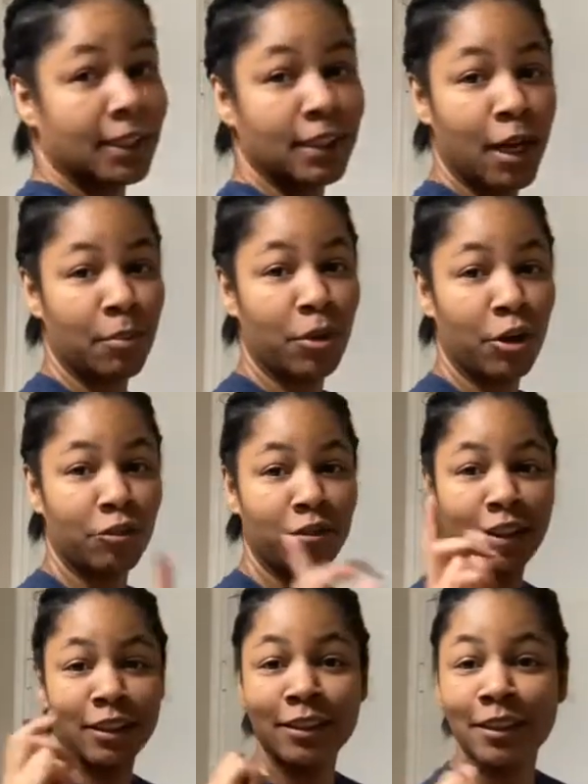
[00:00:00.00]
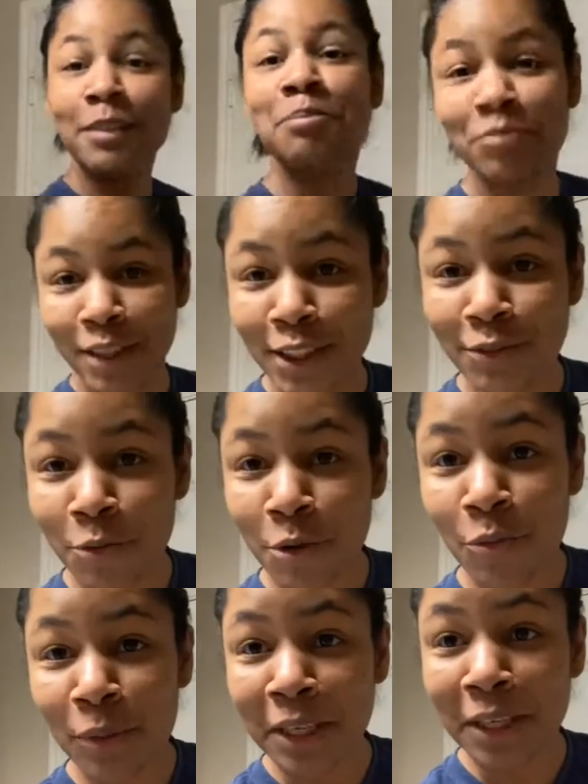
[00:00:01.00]
not perfect. It's for a
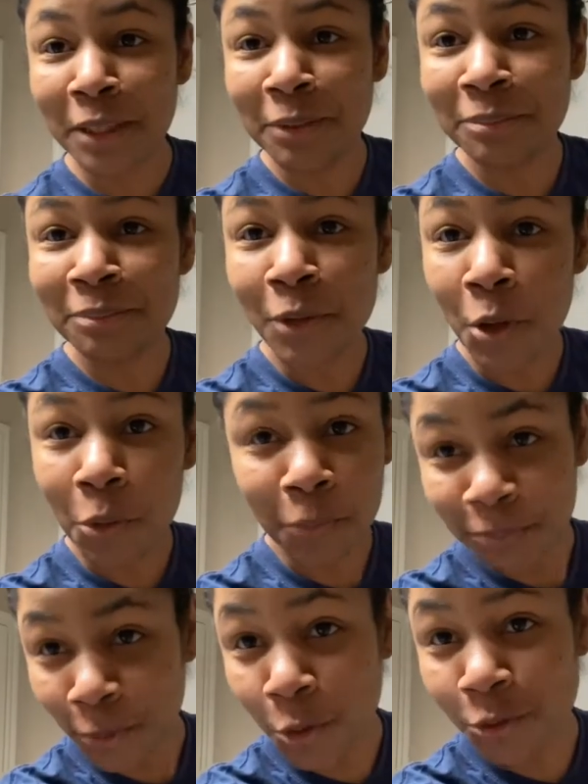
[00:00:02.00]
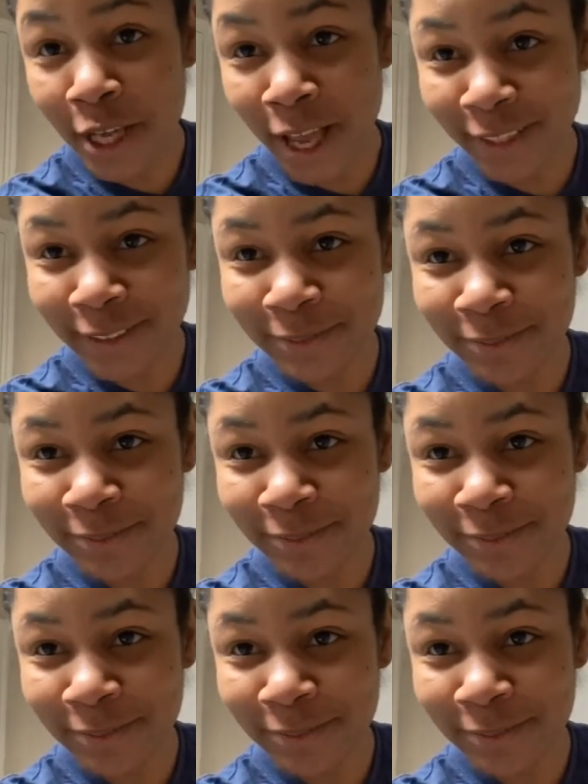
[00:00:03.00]
wig. Hold tight.